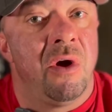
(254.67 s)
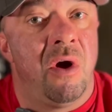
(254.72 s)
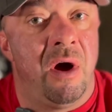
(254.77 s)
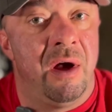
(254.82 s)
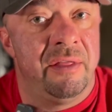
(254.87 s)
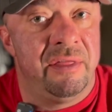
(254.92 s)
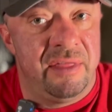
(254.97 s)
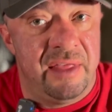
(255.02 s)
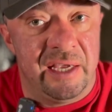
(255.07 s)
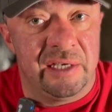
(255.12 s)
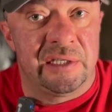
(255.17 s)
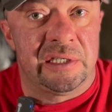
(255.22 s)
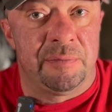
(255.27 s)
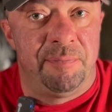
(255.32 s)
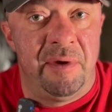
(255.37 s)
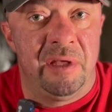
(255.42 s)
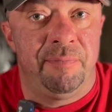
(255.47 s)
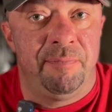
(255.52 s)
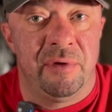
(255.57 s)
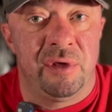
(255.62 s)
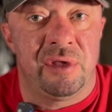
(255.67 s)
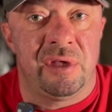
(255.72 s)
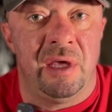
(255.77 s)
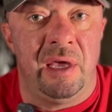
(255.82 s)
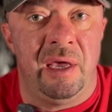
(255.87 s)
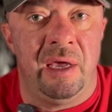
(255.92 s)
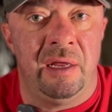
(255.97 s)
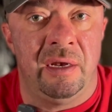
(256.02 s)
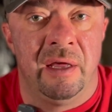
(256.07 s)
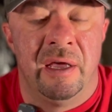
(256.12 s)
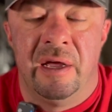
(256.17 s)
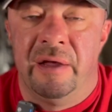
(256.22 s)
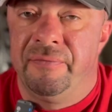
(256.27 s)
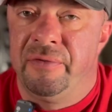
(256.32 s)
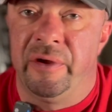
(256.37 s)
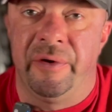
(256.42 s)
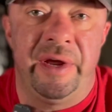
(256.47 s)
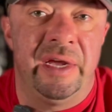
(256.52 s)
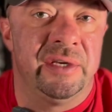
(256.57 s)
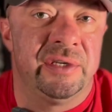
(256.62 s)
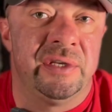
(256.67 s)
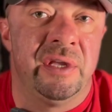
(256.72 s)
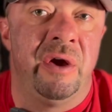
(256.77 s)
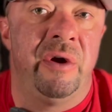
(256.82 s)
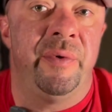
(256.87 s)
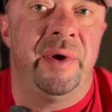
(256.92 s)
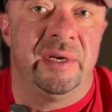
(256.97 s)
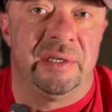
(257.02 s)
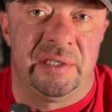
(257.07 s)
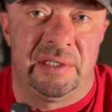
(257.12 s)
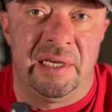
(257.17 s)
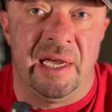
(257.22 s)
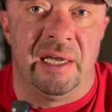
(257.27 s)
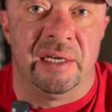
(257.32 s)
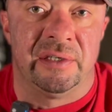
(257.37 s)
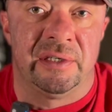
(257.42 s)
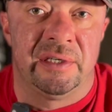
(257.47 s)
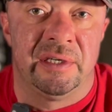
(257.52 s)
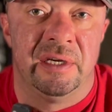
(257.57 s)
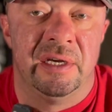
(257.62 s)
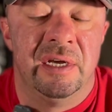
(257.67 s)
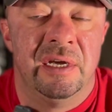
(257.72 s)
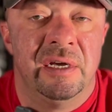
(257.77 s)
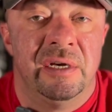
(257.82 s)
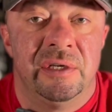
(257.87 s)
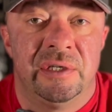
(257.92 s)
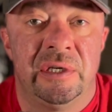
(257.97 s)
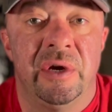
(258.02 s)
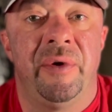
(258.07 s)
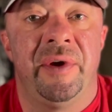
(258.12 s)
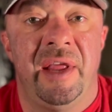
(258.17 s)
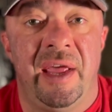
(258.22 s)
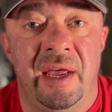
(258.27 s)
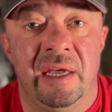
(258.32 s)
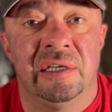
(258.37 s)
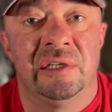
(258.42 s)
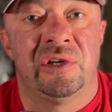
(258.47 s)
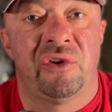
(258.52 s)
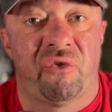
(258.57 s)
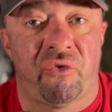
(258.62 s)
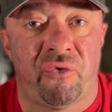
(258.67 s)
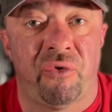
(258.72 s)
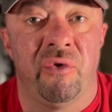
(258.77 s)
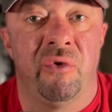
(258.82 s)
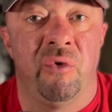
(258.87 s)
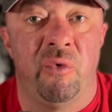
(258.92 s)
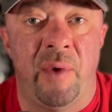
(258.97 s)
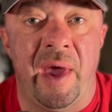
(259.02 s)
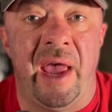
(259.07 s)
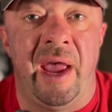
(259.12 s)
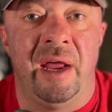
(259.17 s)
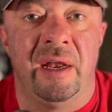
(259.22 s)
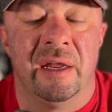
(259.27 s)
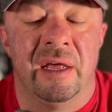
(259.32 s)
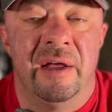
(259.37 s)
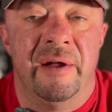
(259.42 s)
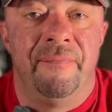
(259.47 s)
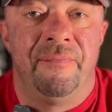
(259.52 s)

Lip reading: On this Smith machine, there is no assist, so it is true weight.